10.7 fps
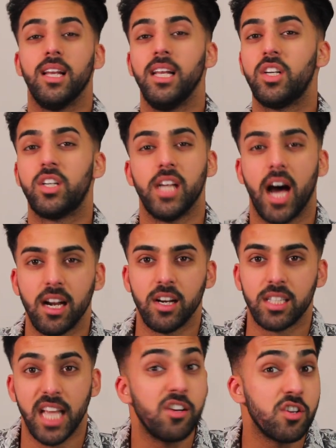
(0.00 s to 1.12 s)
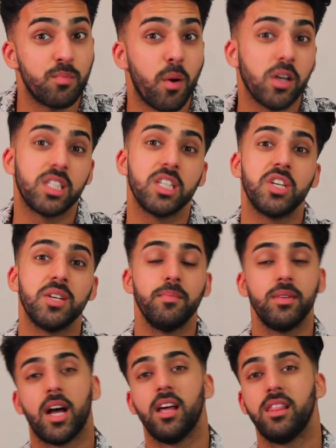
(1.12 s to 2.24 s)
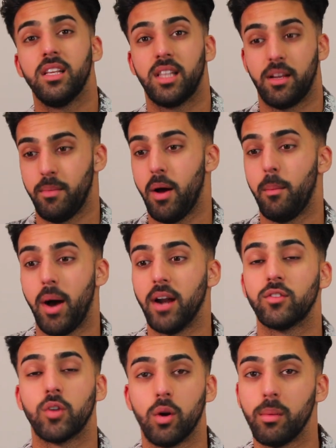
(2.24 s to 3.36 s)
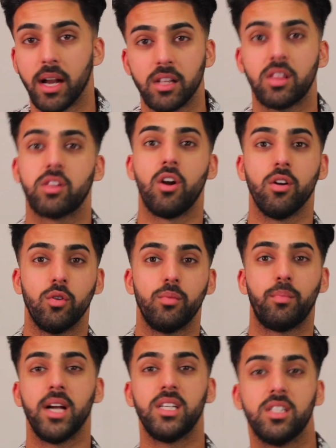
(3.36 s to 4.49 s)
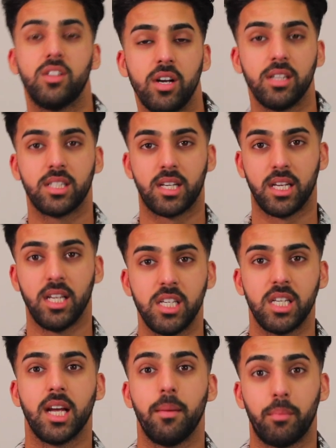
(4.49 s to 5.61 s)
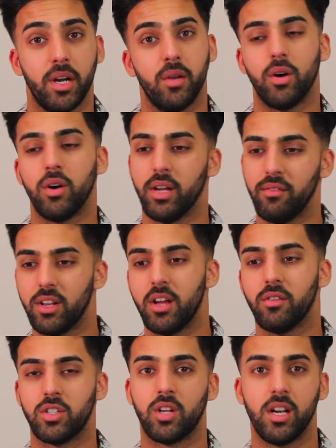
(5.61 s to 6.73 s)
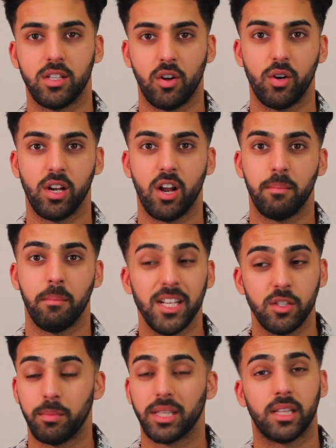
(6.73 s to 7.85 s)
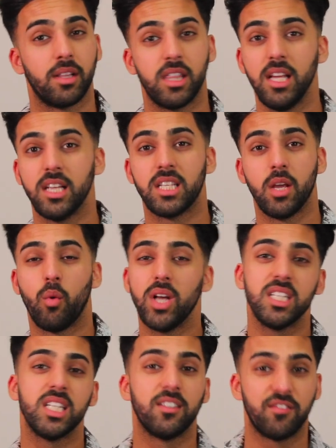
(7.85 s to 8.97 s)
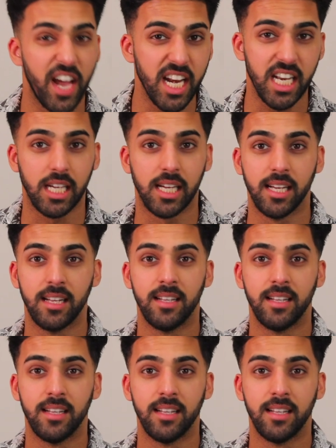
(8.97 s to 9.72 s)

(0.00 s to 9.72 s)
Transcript: Literally, I don't know, Tengu's boxing gym. I think they might have taught him how to throw good punches, got his conditioning up pretty well, even though he was tight, he's holding a lot of muscle. But the thing is, he wasn't defending.